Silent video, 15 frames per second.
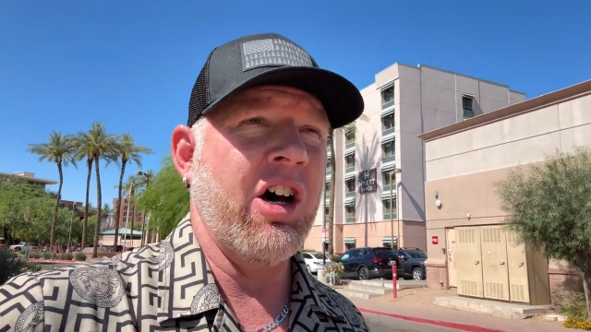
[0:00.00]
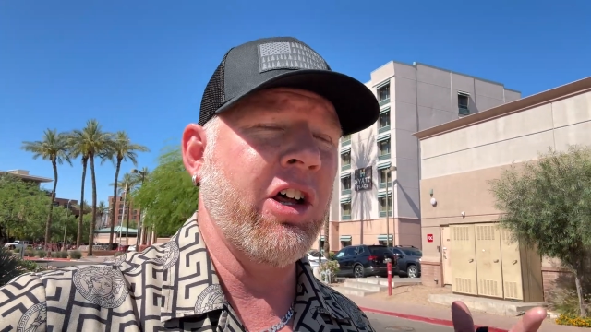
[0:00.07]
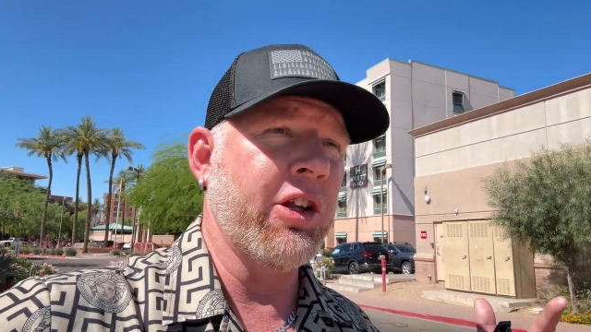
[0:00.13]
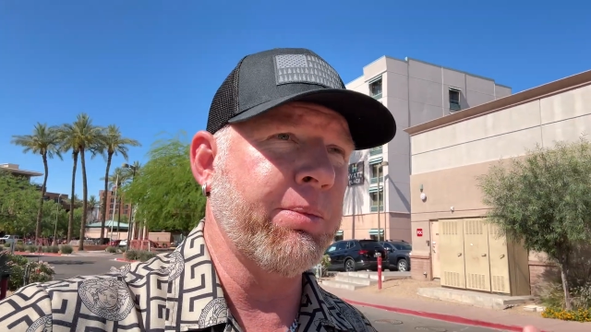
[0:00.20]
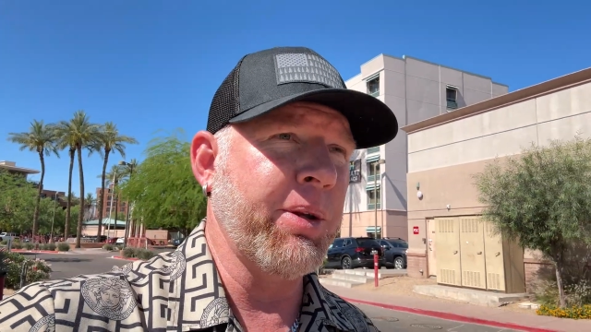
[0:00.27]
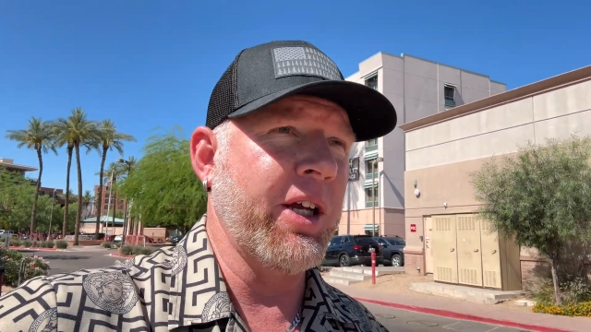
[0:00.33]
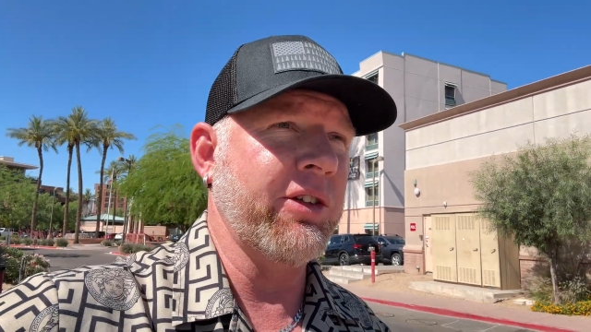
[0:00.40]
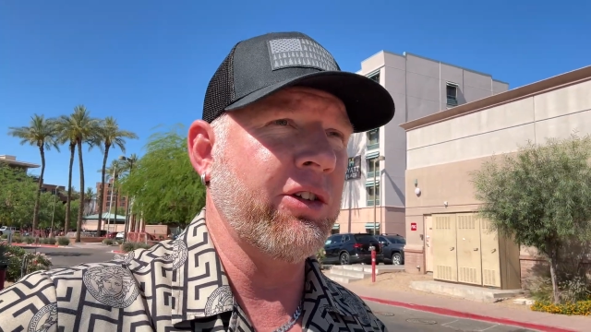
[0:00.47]
Other
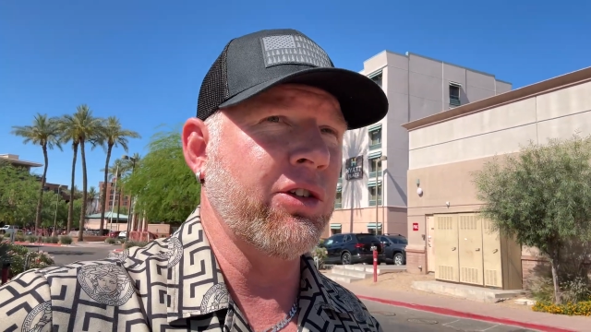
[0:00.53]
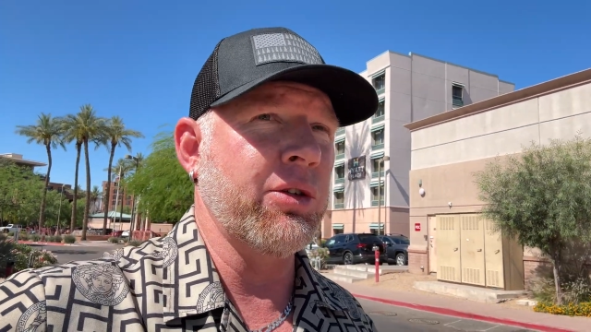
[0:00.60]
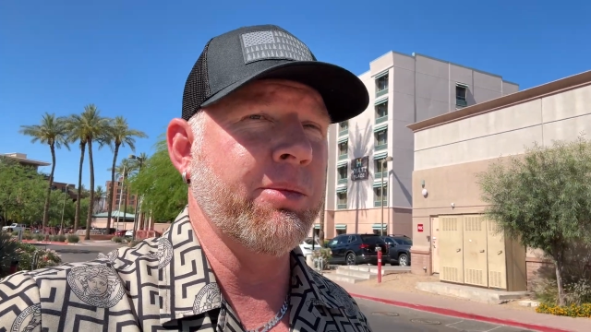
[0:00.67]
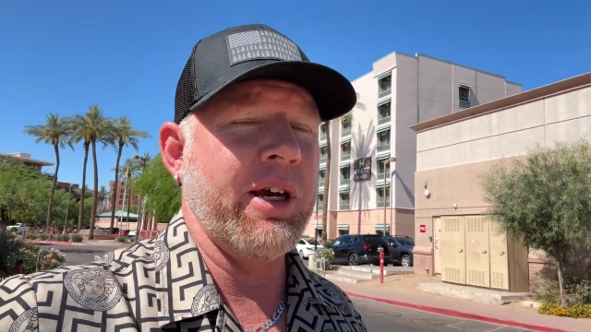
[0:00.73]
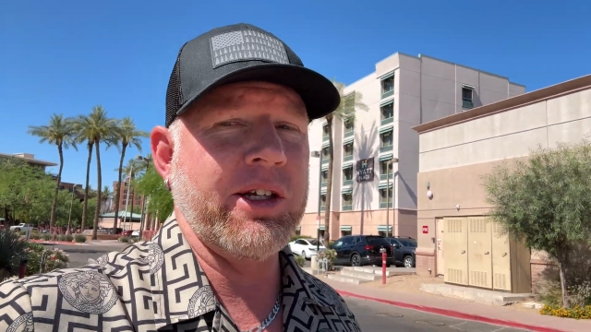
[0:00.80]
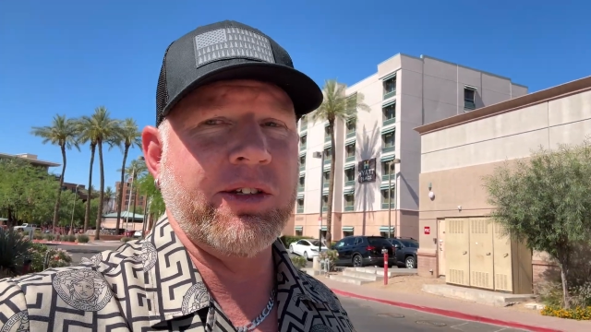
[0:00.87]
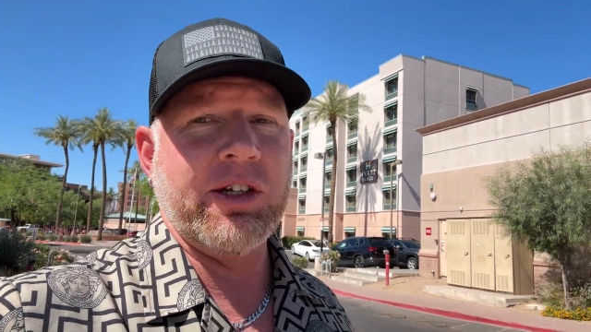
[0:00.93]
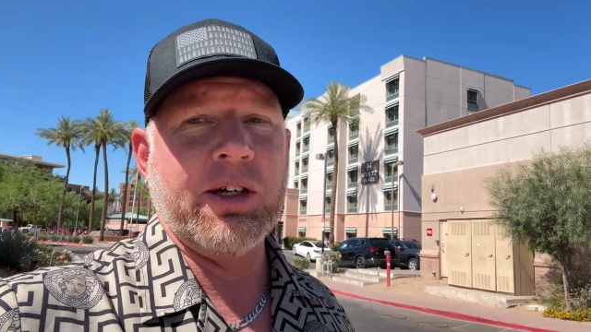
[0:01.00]
places you
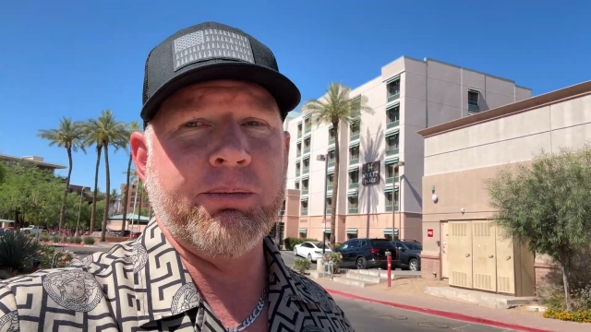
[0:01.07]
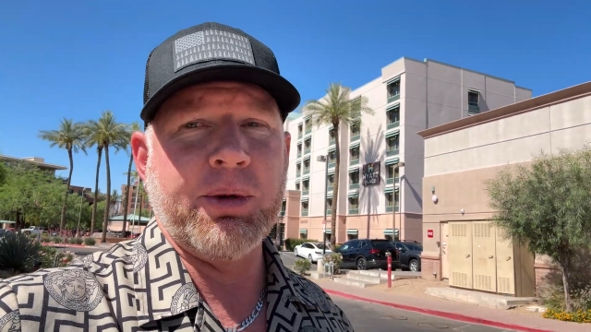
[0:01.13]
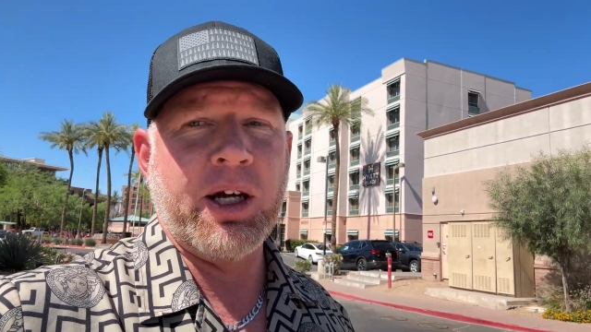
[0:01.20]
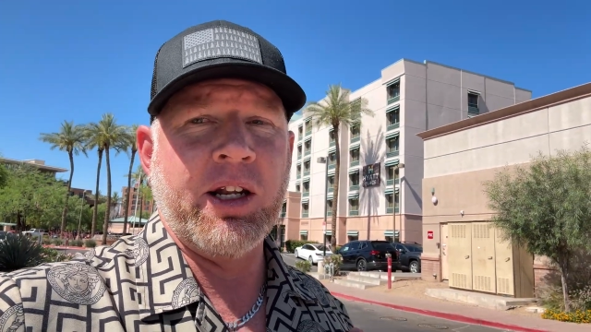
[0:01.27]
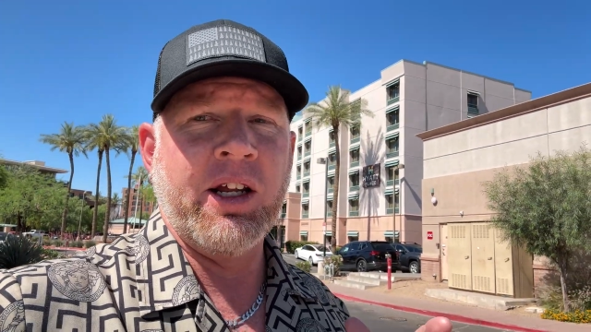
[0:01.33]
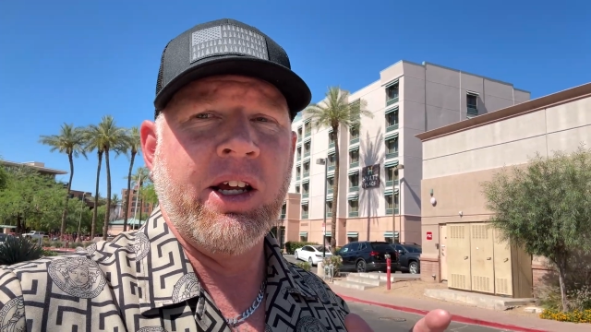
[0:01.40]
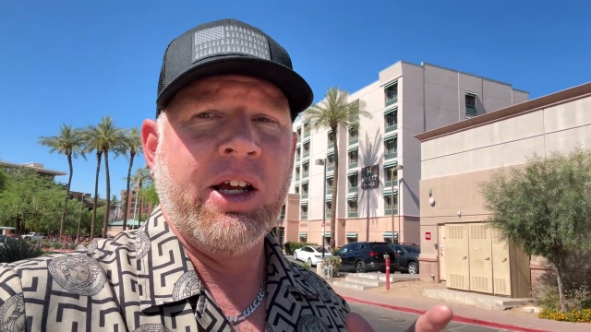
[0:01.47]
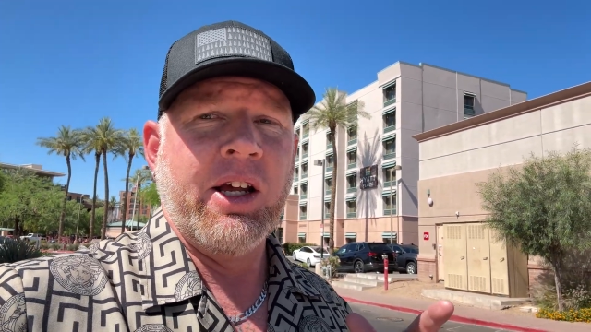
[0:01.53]
may see it, but
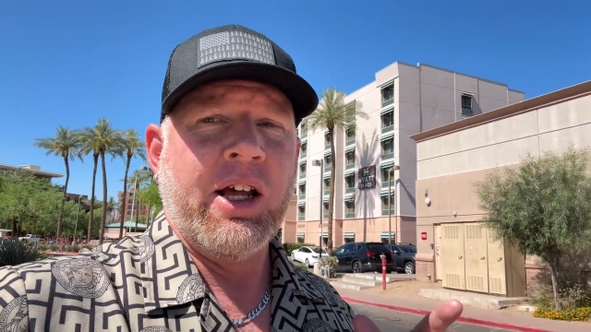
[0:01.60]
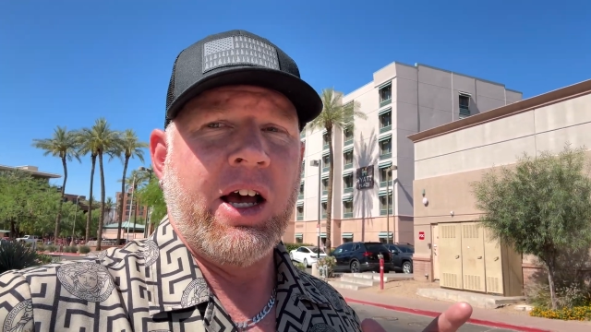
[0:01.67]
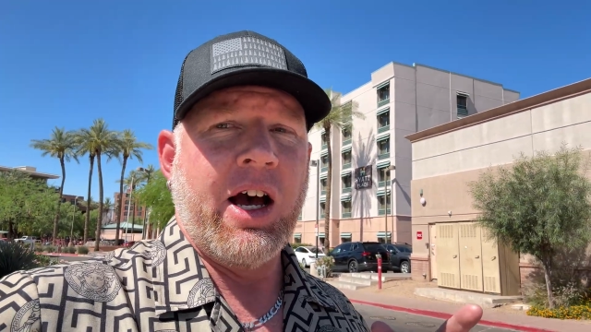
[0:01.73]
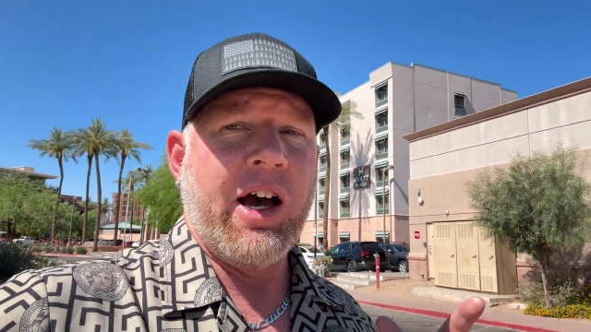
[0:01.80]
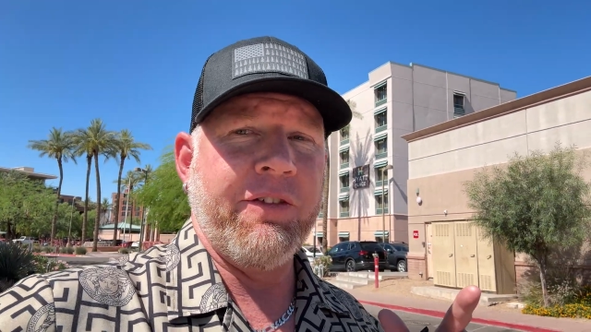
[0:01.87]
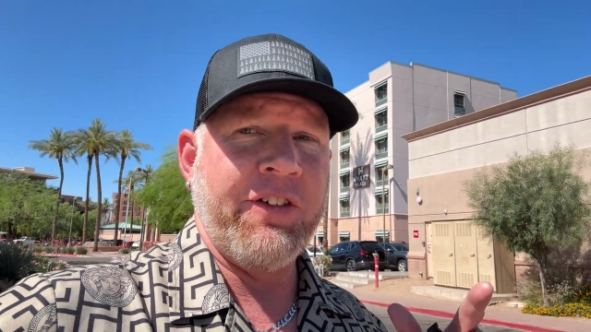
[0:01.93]
I